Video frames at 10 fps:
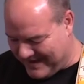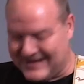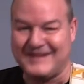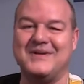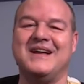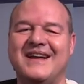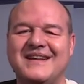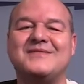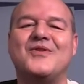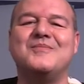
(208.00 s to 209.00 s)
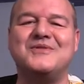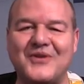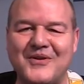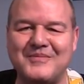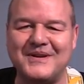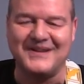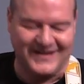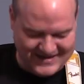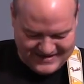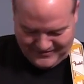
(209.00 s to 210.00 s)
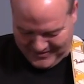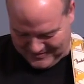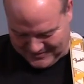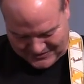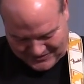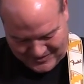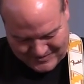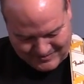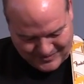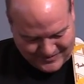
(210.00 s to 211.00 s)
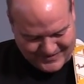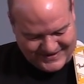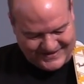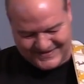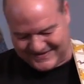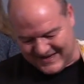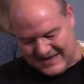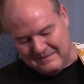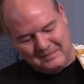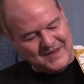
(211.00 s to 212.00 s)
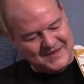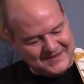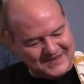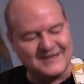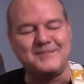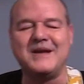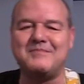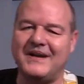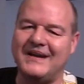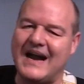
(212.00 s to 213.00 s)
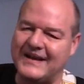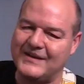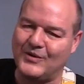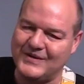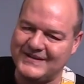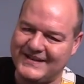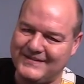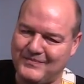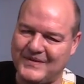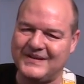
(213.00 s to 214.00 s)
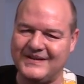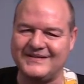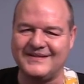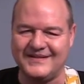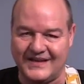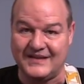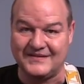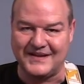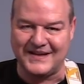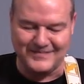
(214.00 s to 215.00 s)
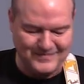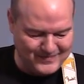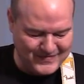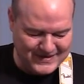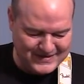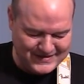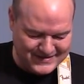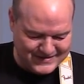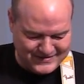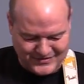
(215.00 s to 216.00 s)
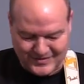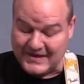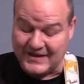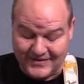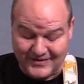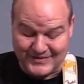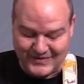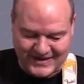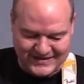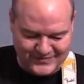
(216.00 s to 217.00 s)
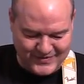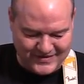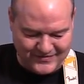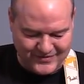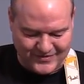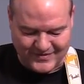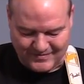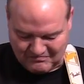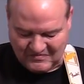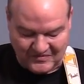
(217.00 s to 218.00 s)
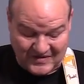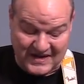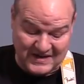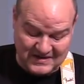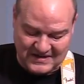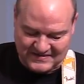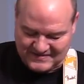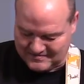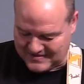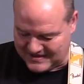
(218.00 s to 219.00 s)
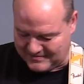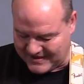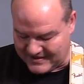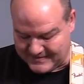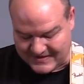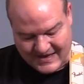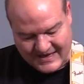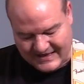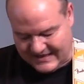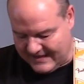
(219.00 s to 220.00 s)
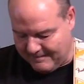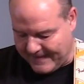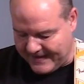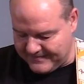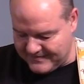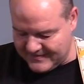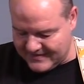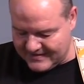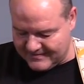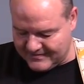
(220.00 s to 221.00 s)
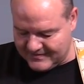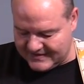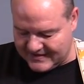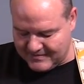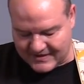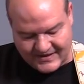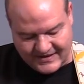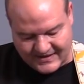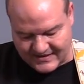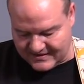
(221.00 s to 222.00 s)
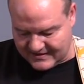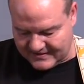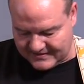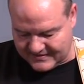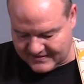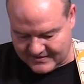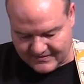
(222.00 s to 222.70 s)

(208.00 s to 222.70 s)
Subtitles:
pickup, and it's from German. From German provenience. It is made by Harry Häusler. He has a name in Germany and also elsewhere for fine custom-made pickups. And this hamburger here is